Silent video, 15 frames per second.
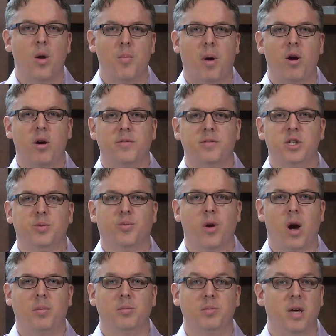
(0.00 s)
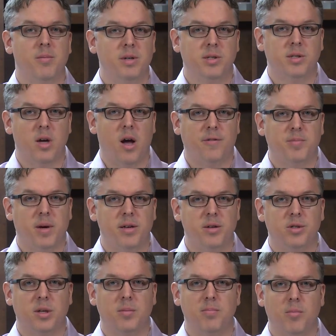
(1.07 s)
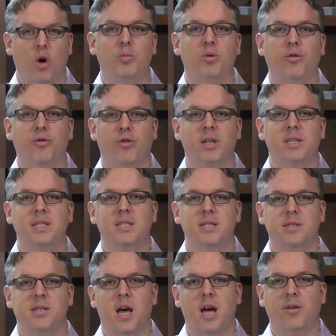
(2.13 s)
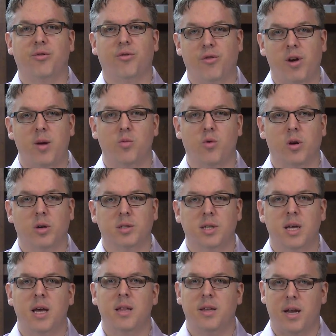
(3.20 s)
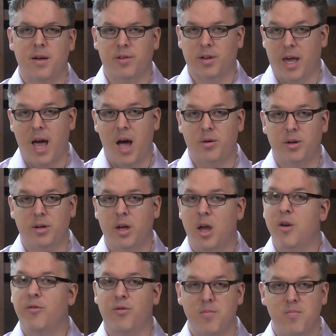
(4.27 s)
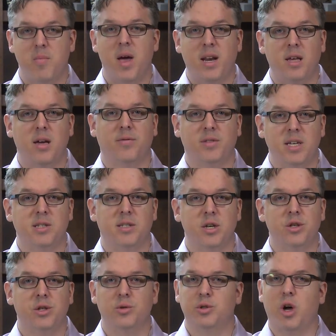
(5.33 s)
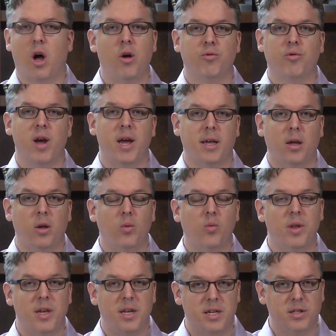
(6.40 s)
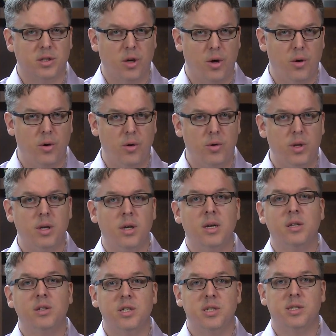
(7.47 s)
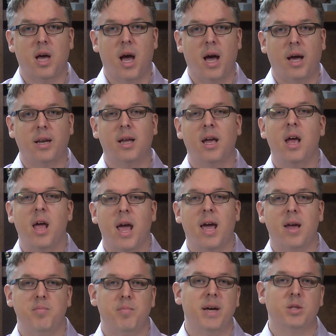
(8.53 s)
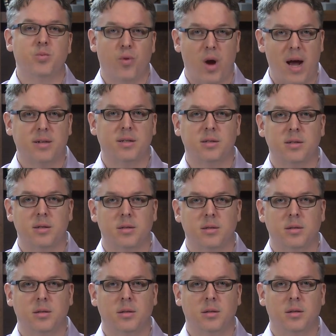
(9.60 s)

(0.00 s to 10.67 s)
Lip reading: Part of this problem can be solved by using mobile-friendly design frameworks that have accounted for many of these issues already within its code, design, and best practices.